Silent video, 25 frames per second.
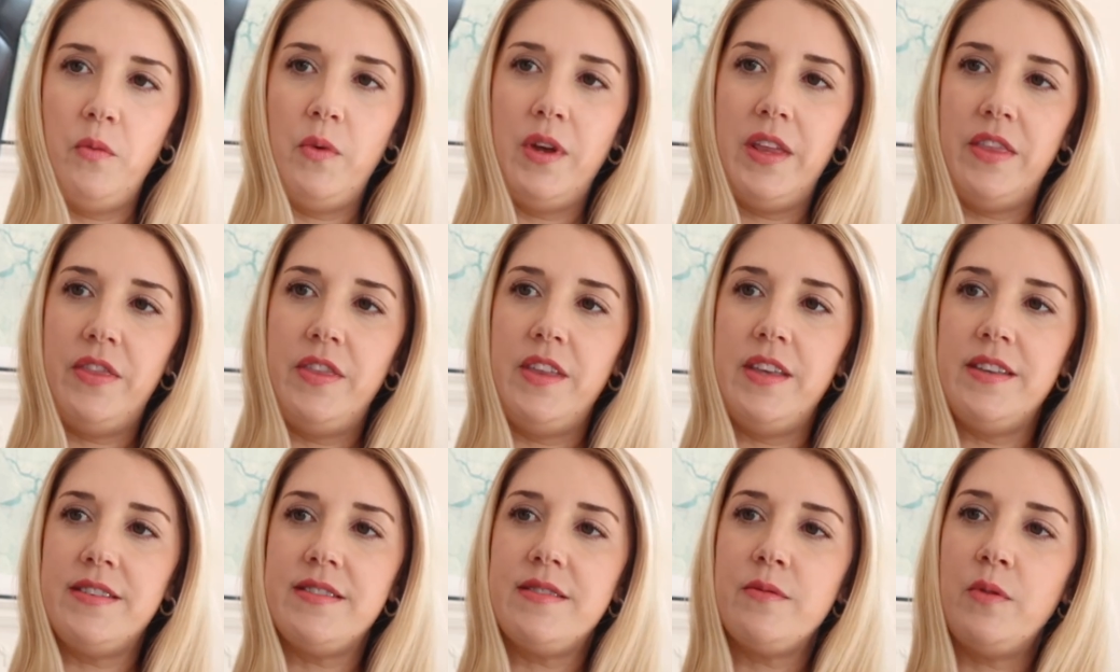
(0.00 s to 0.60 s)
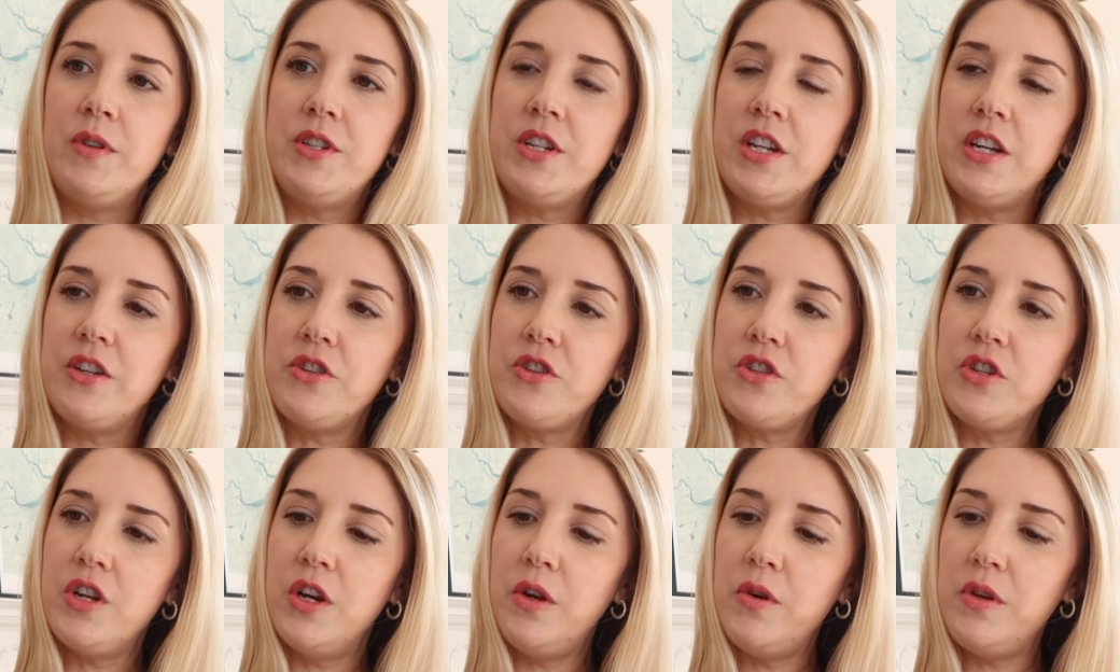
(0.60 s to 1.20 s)
with this, which I'll
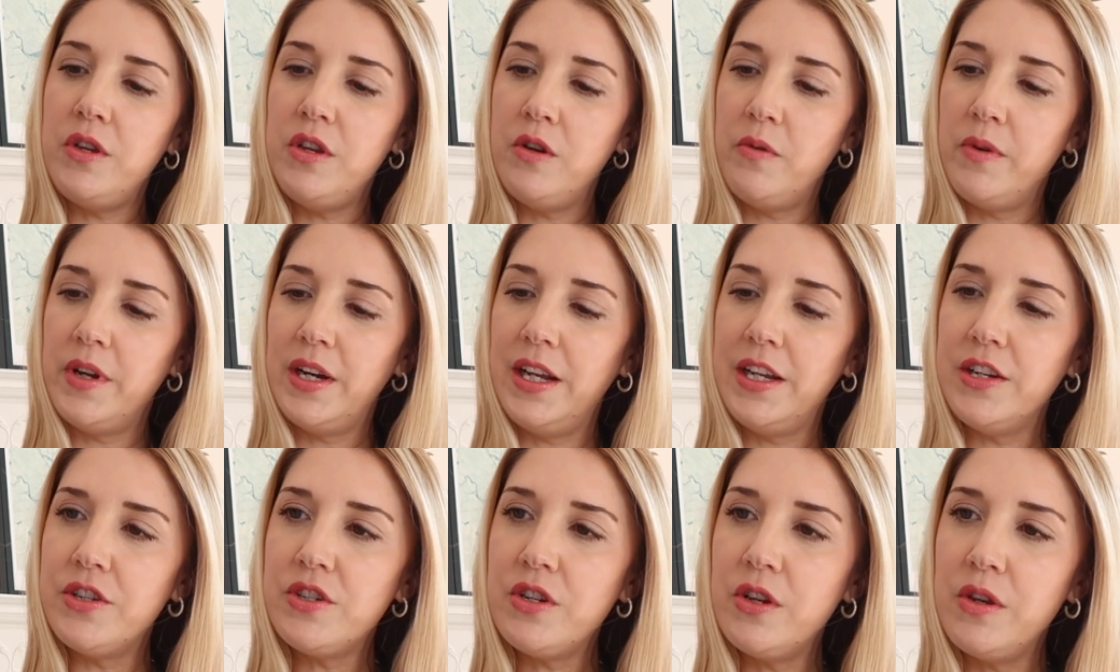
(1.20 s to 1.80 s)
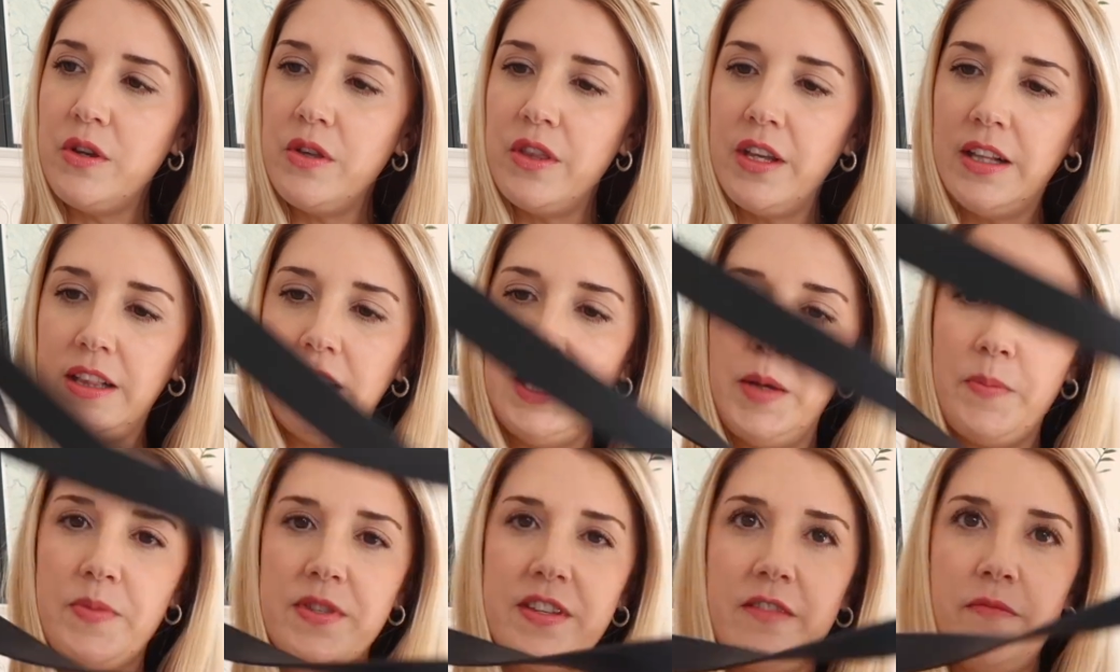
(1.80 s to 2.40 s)
show you when I show you the
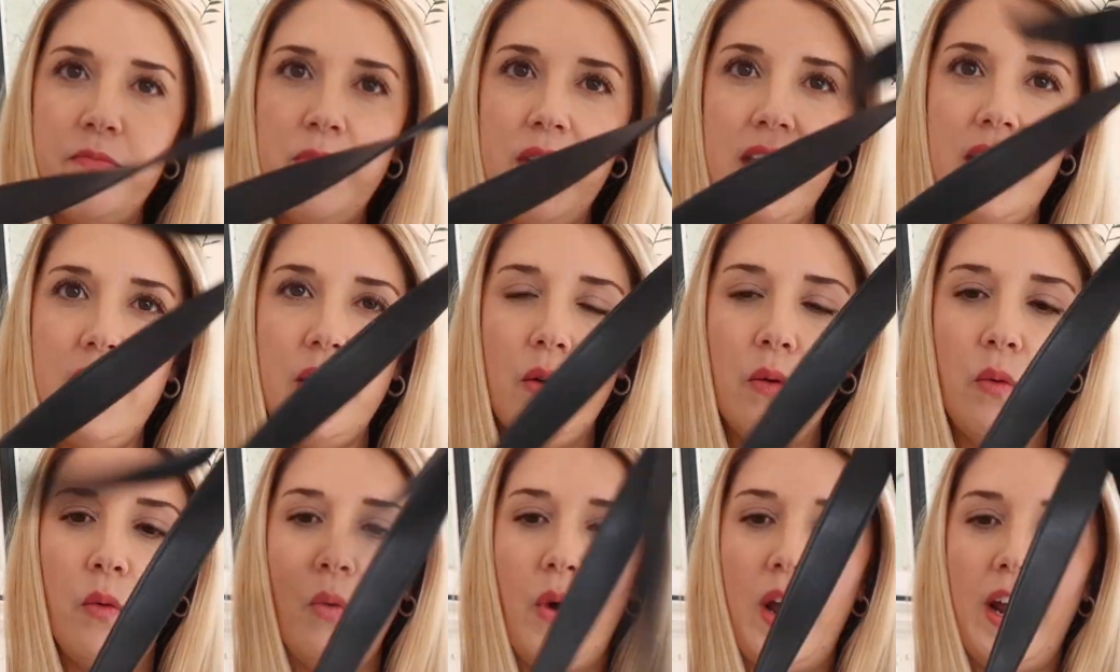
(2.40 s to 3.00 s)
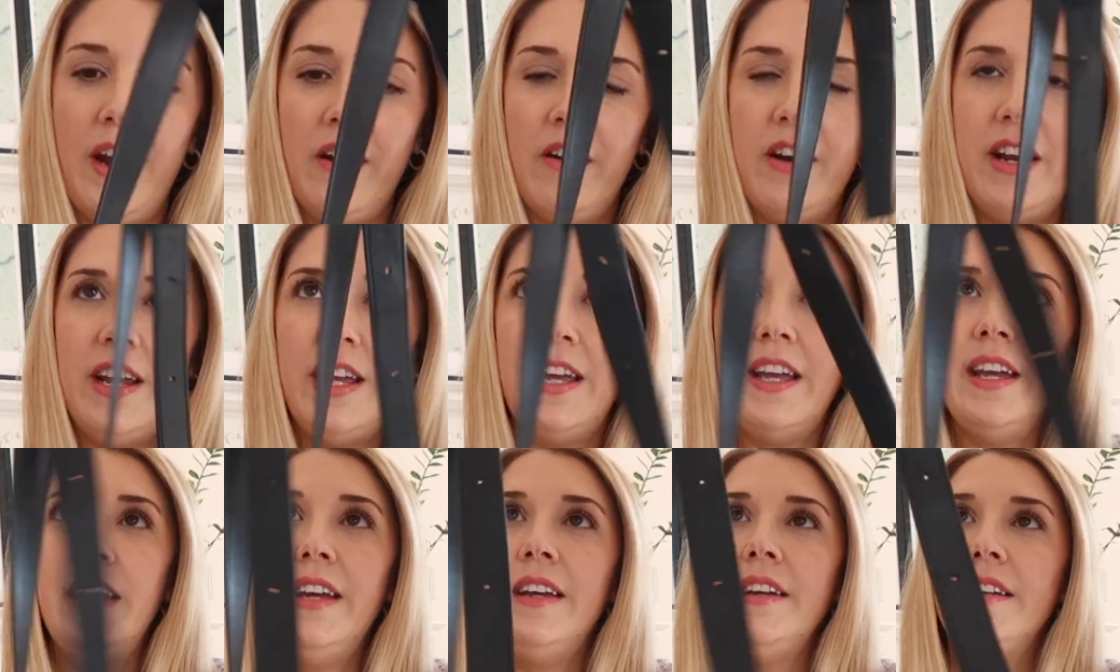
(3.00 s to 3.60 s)
clips of me wearing
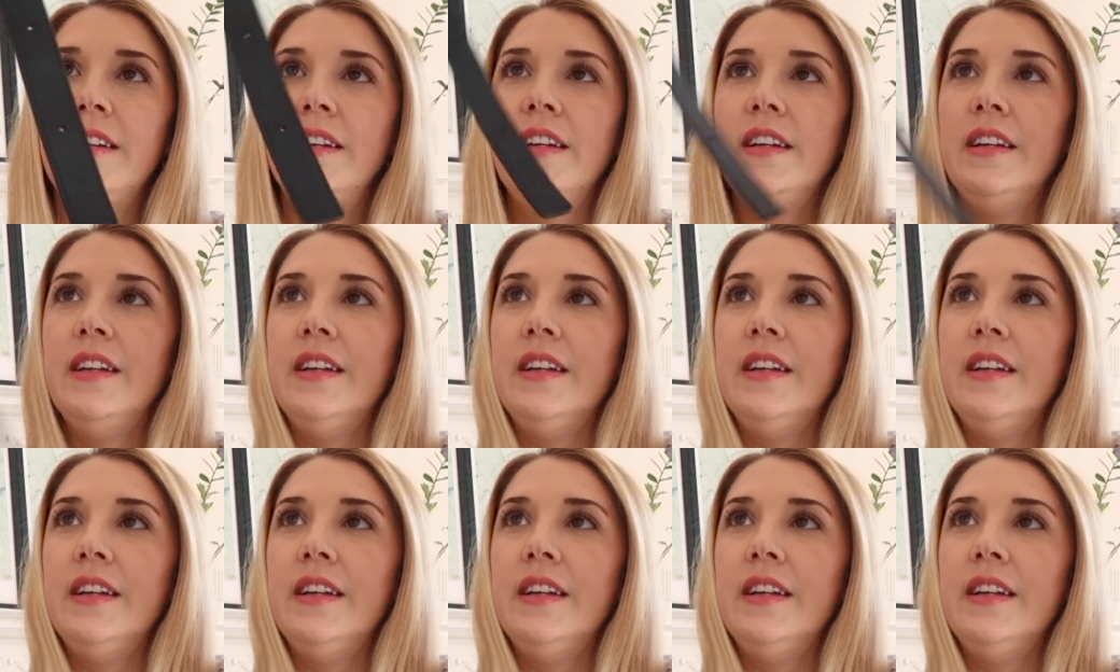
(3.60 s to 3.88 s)
it.